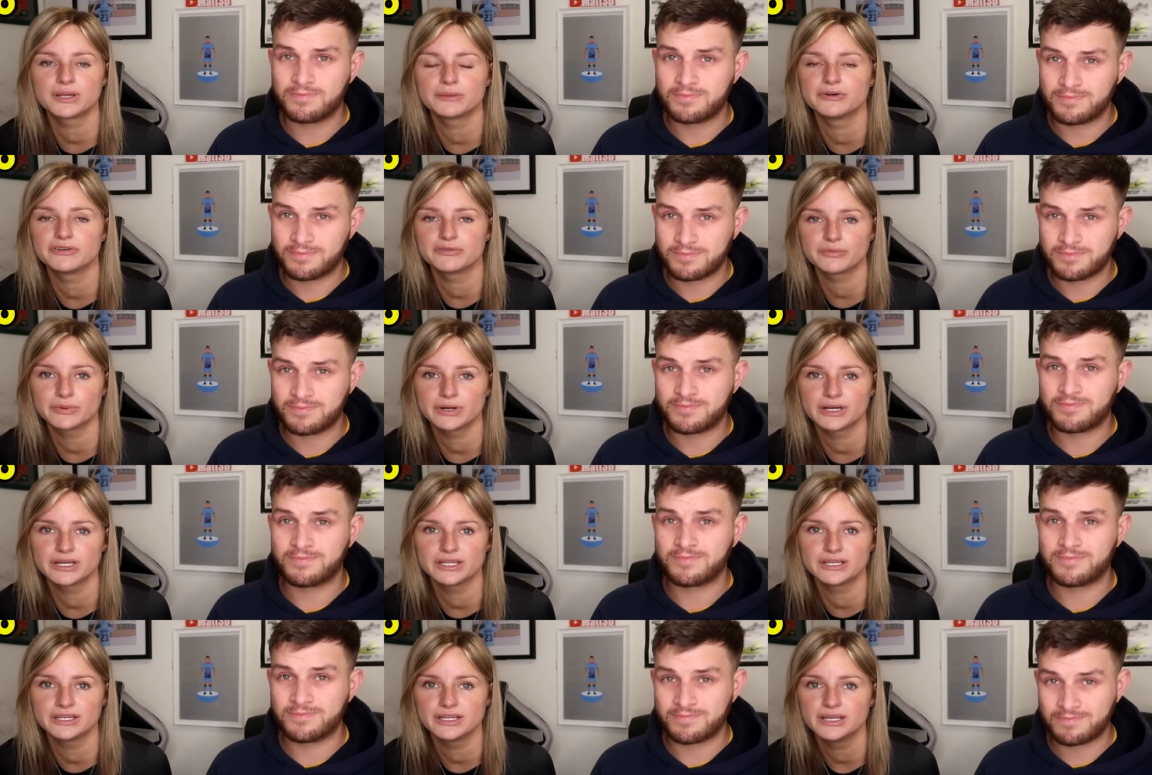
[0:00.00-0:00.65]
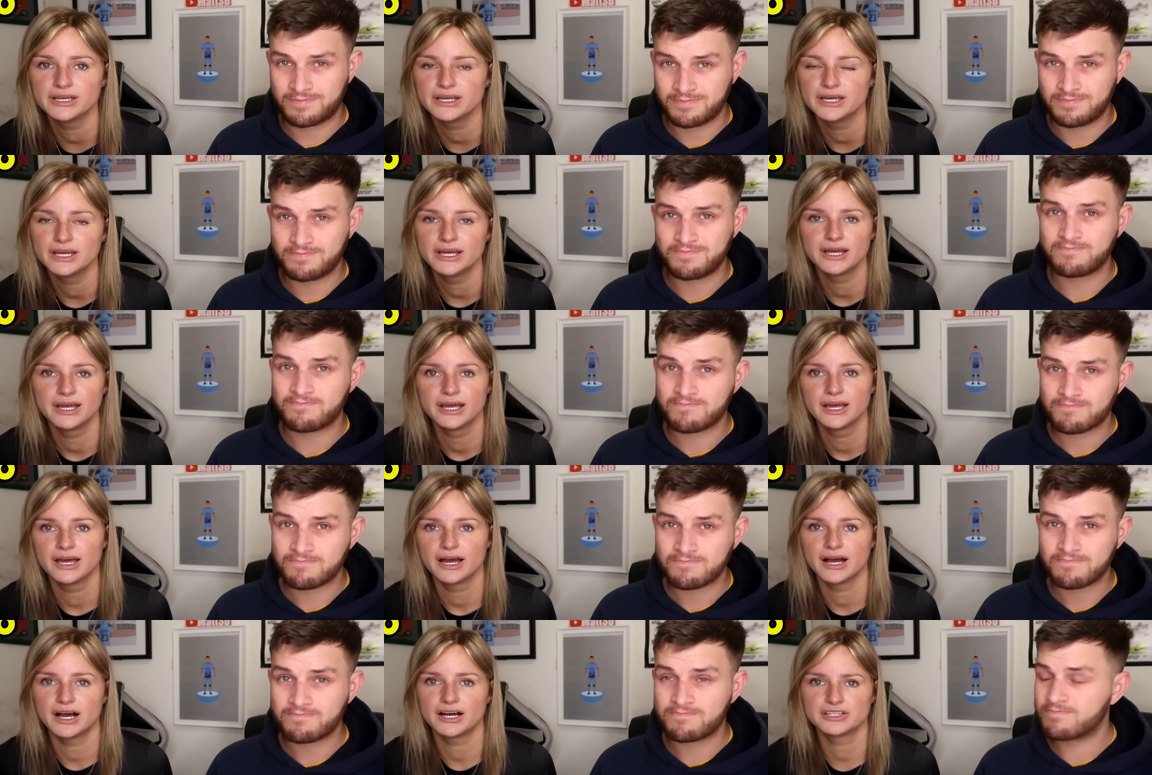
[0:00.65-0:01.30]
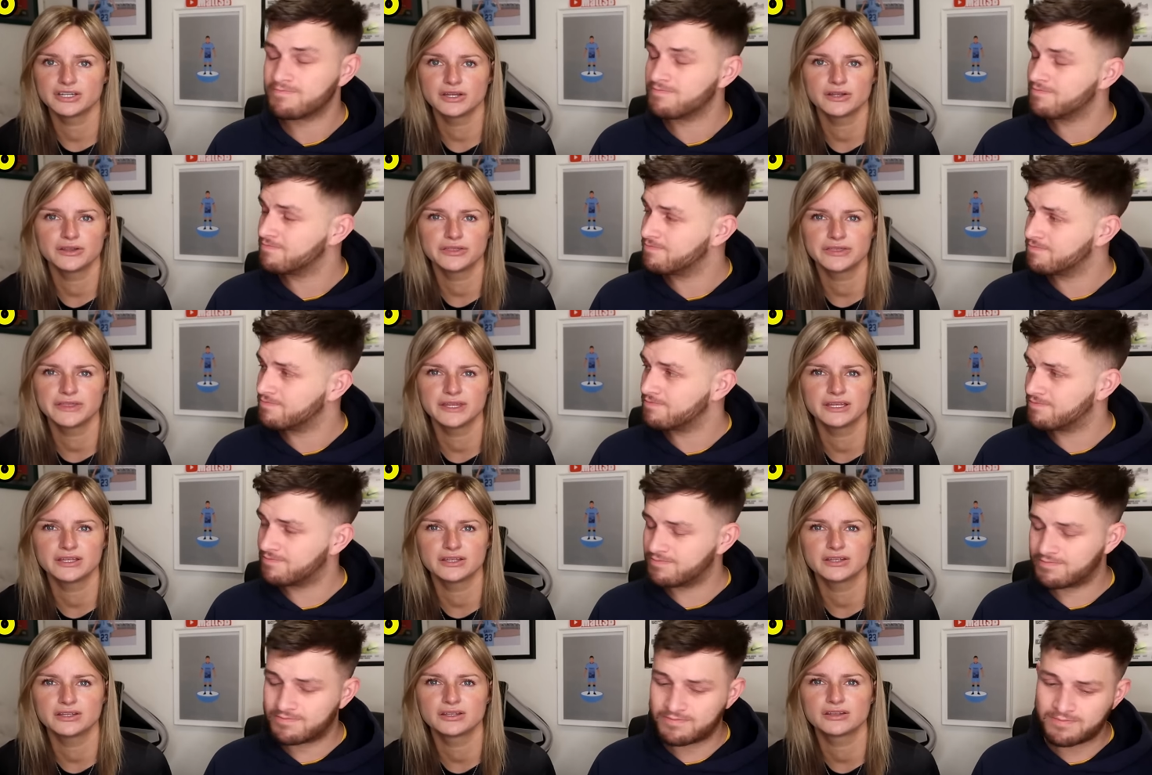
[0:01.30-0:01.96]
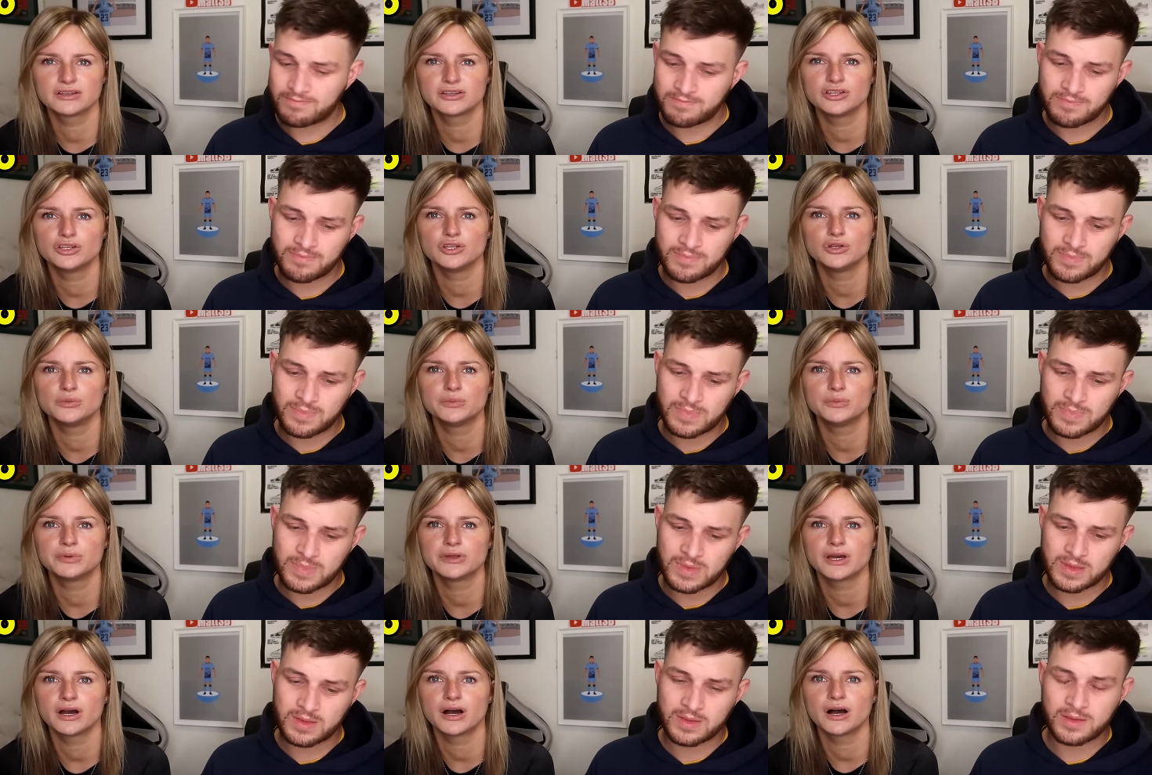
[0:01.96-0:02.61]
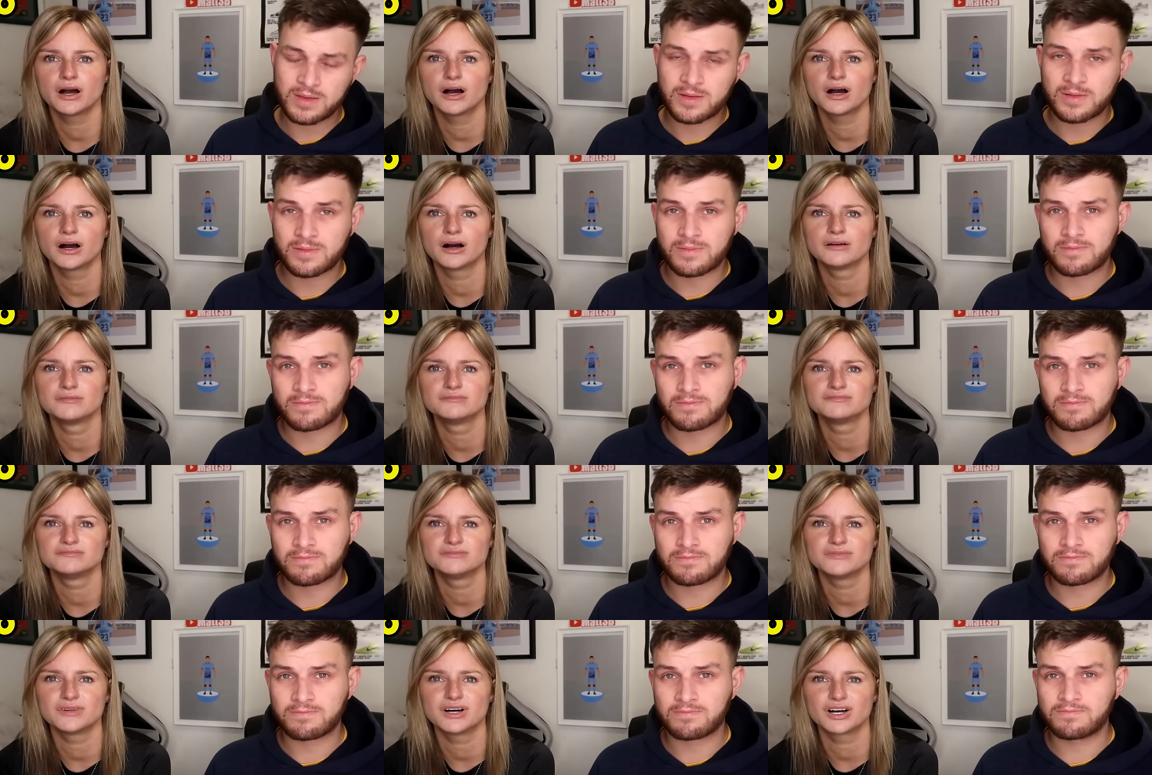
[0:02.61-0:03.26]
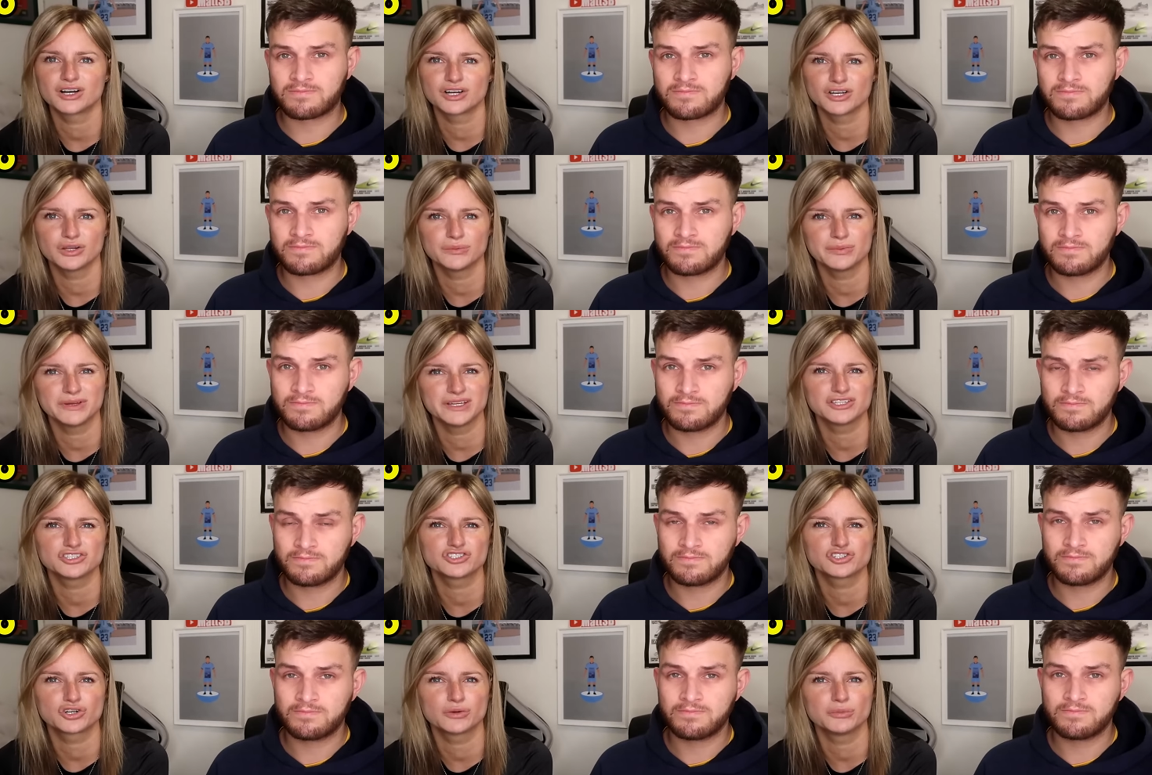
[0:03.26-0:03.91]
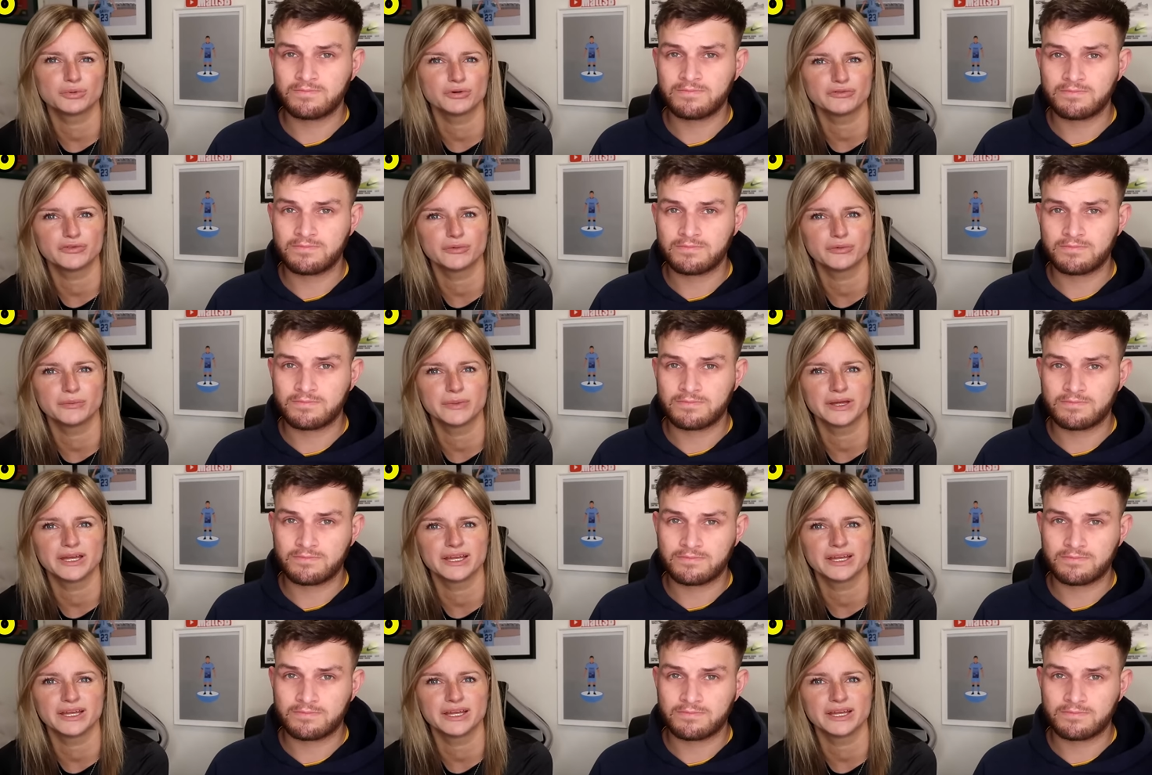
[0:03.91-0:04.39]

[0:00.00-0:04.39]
Speaker 1: Plymouth win. I don't think QPR are going to be in trouble for me.